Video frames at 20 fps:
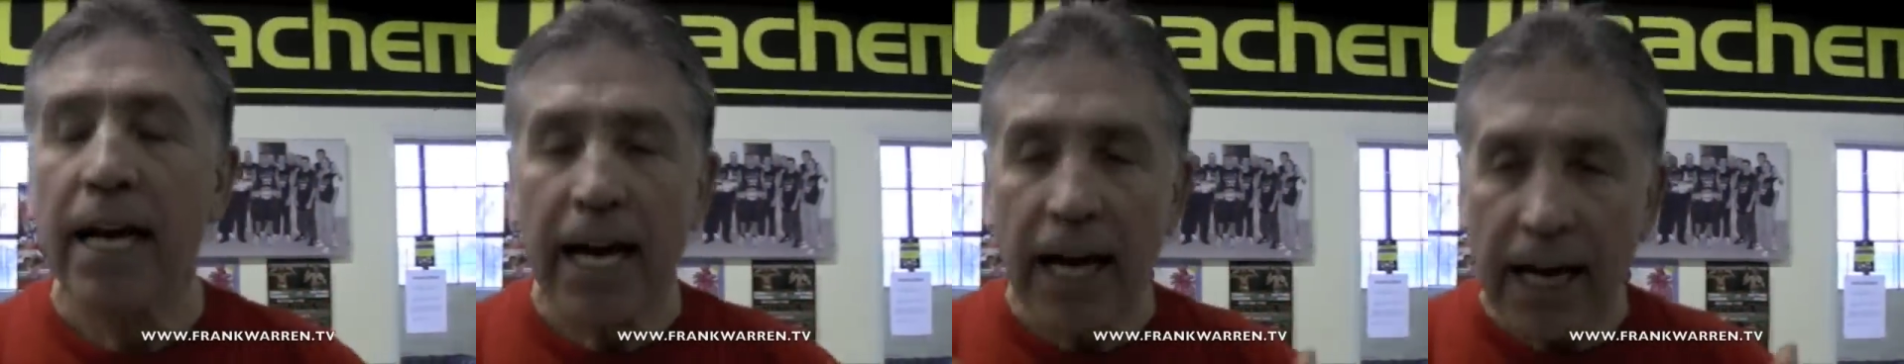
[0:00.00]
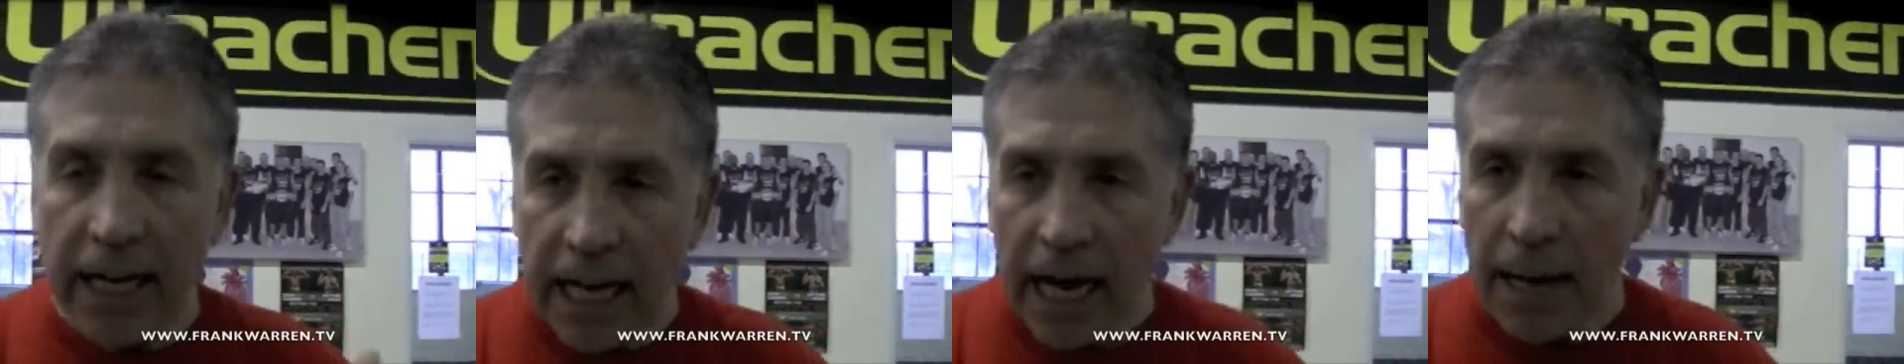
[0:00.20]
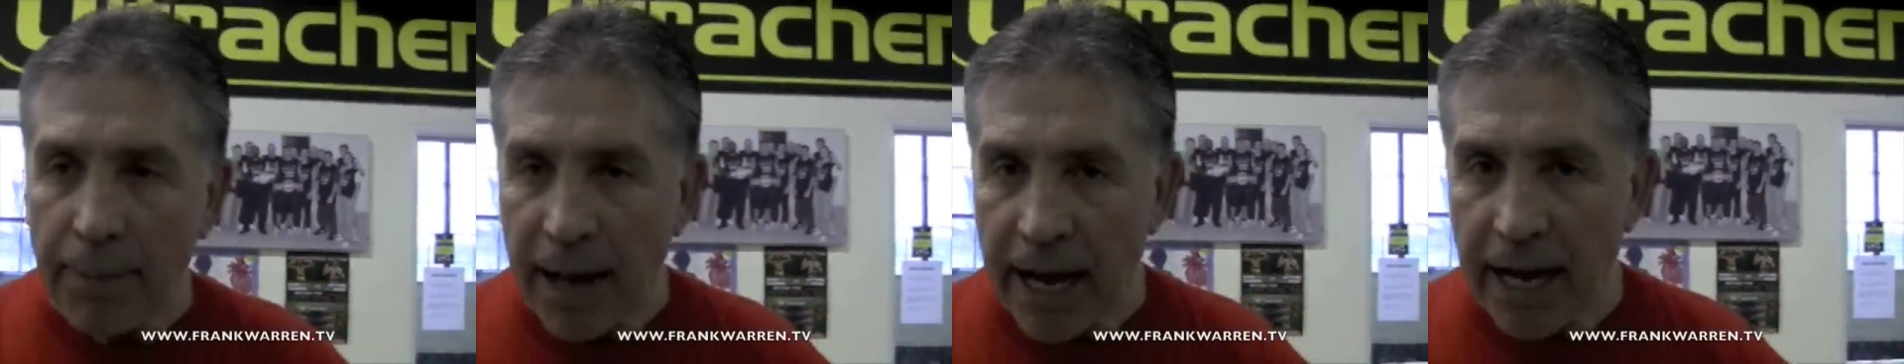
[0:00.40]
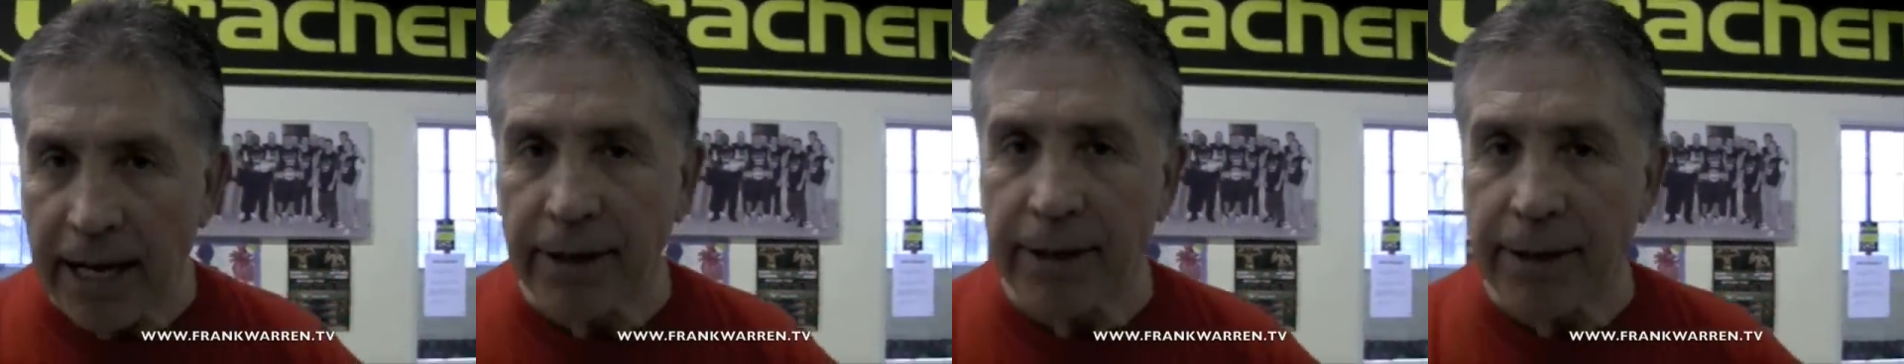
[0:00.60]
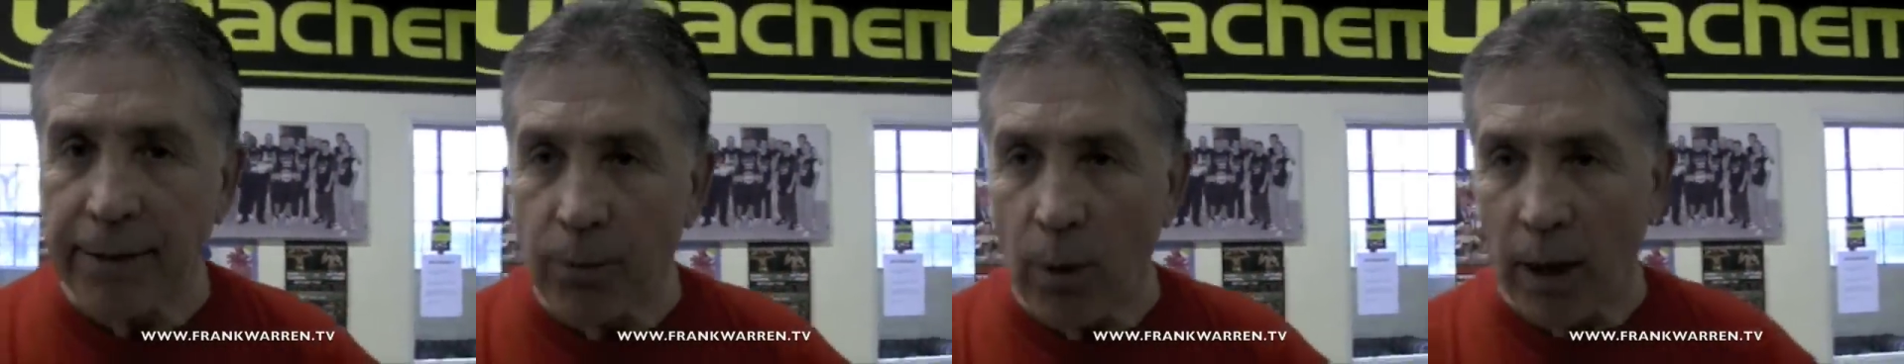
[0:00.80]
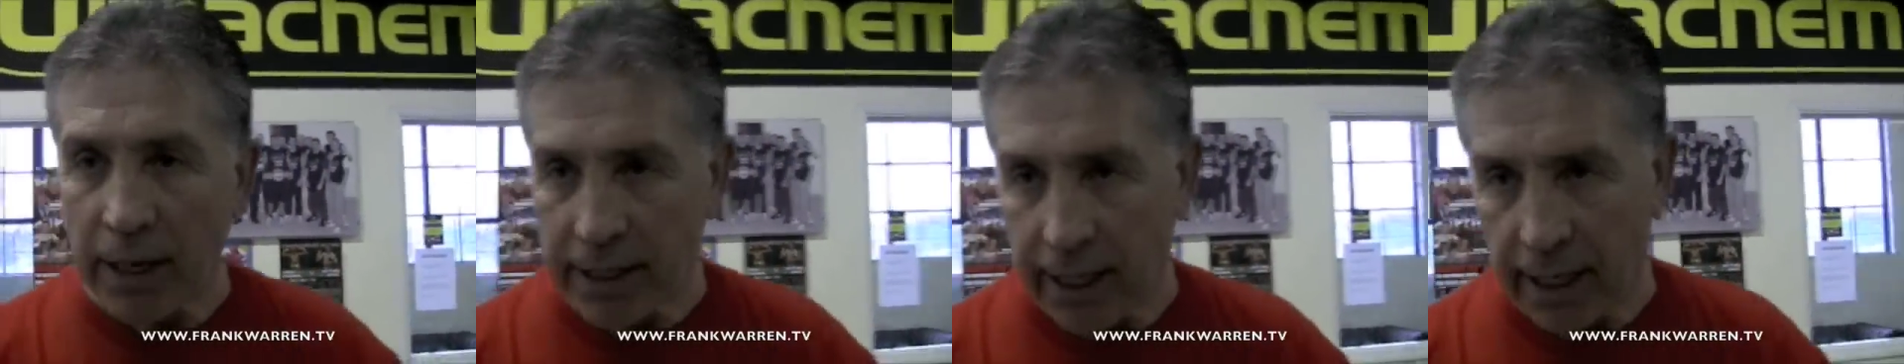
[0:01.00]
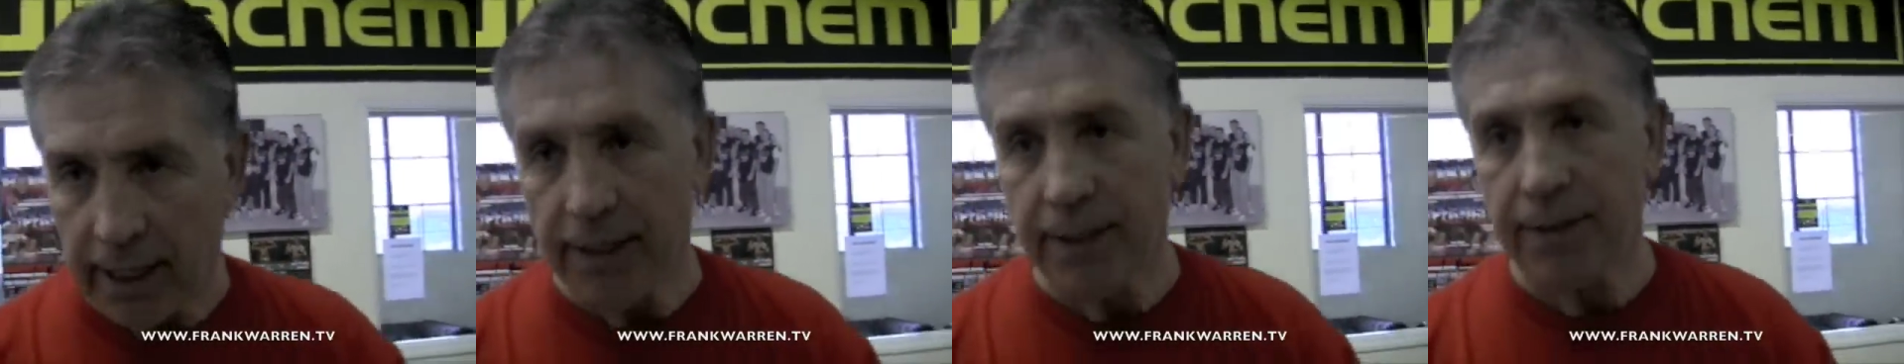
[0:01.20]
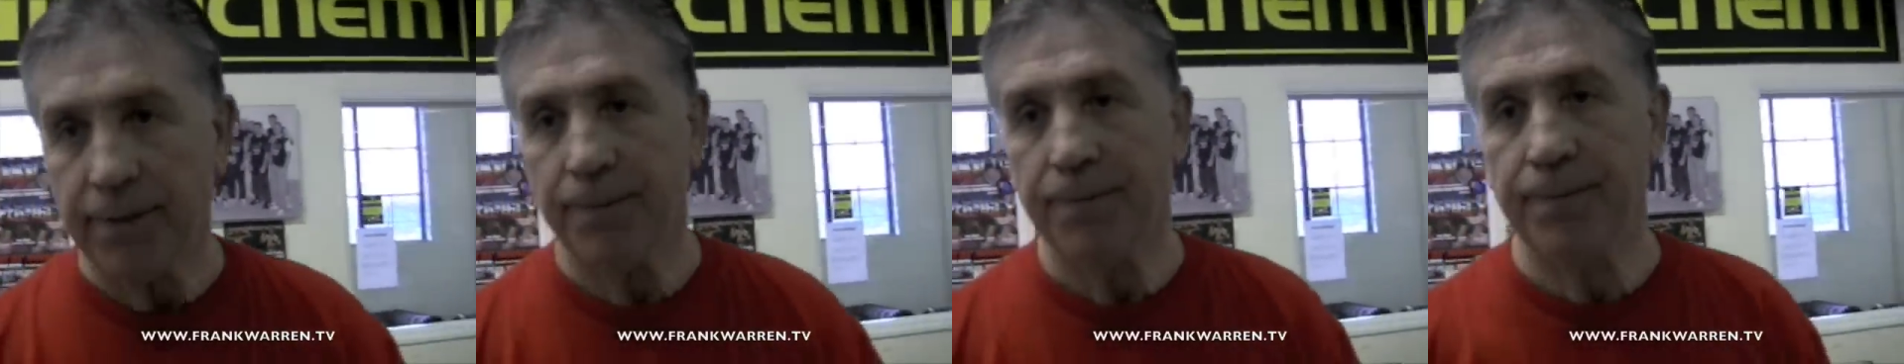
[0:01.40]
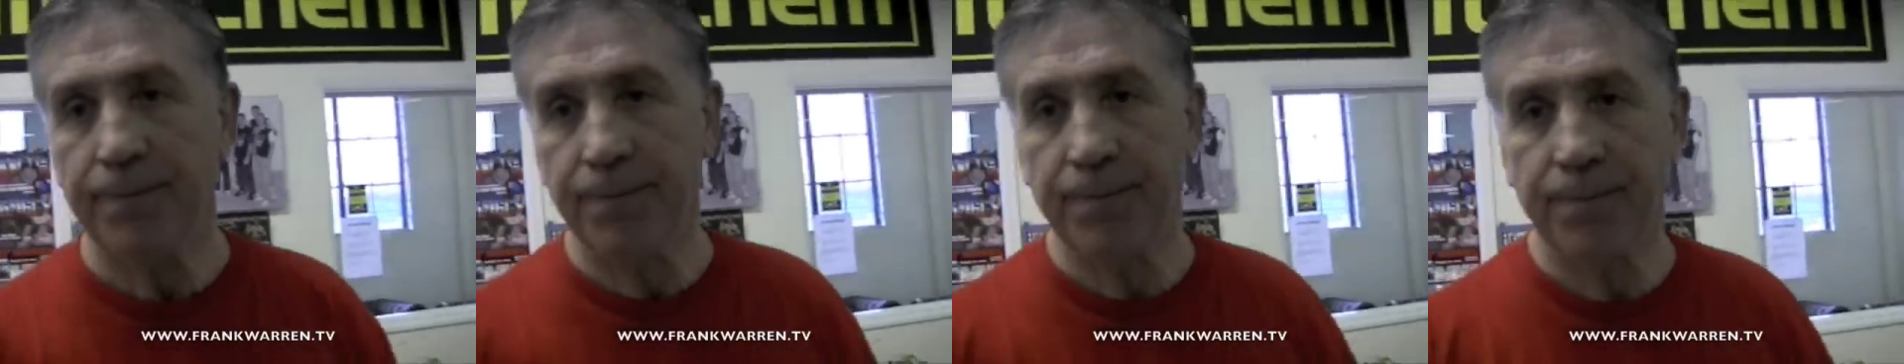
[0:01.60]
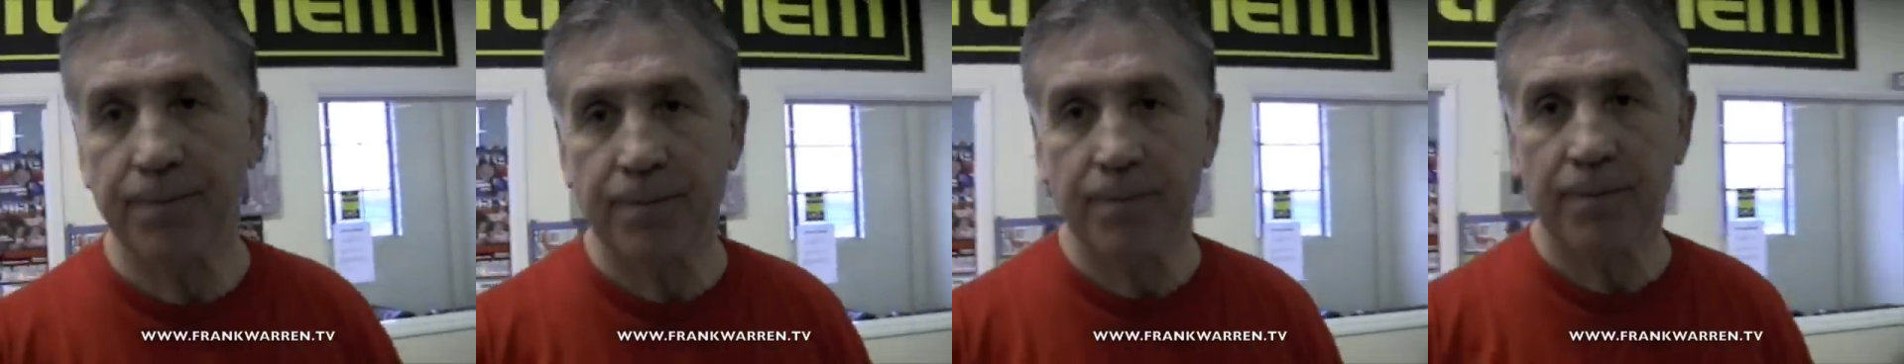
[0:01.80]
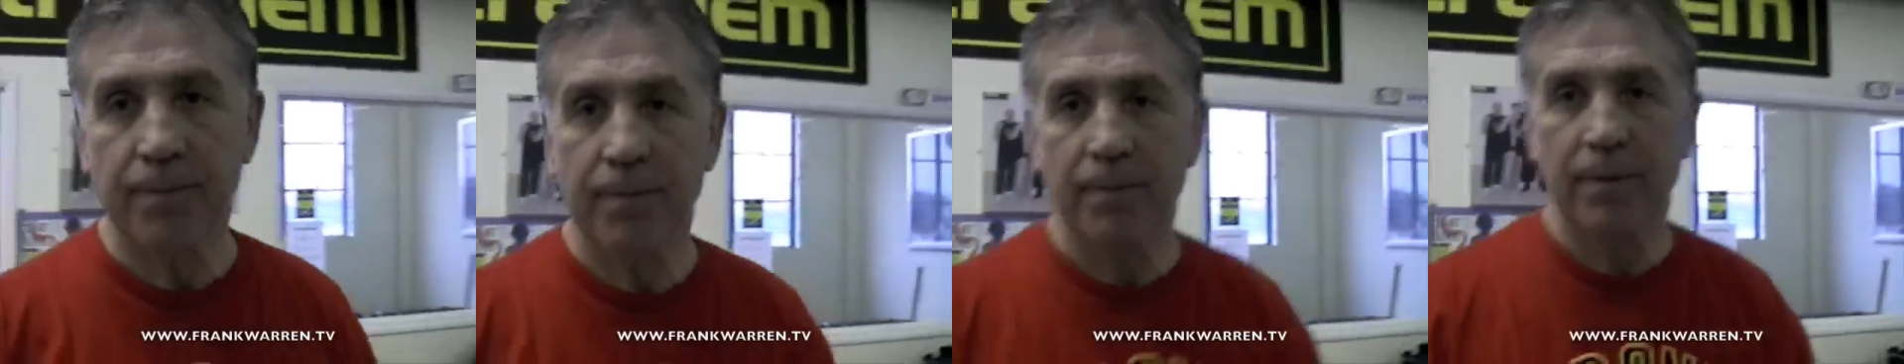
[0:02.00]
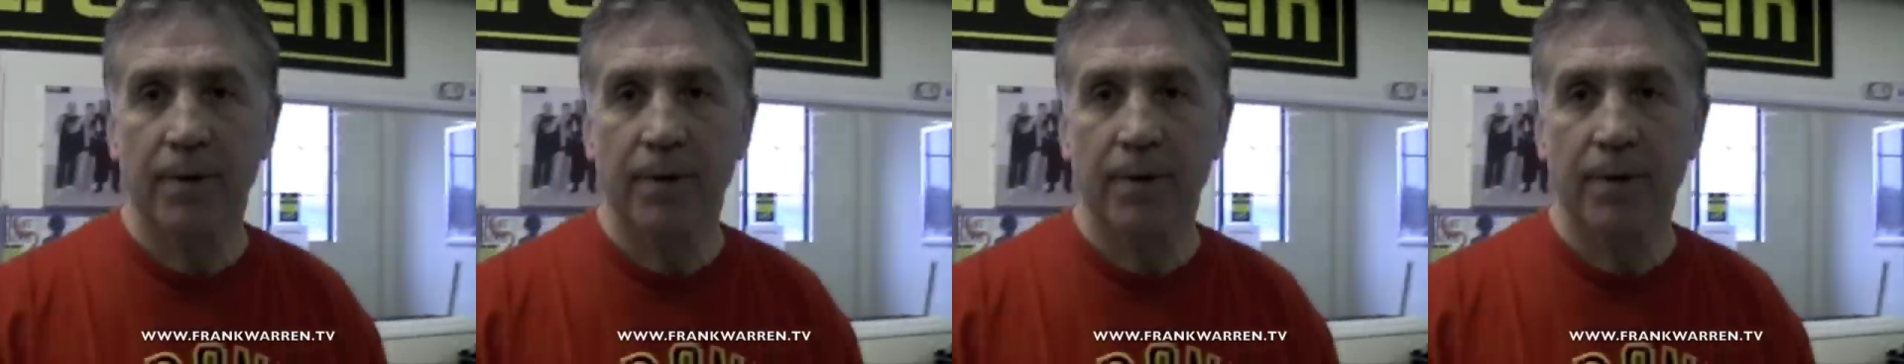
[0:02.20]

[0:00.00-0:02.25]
will come out in one day.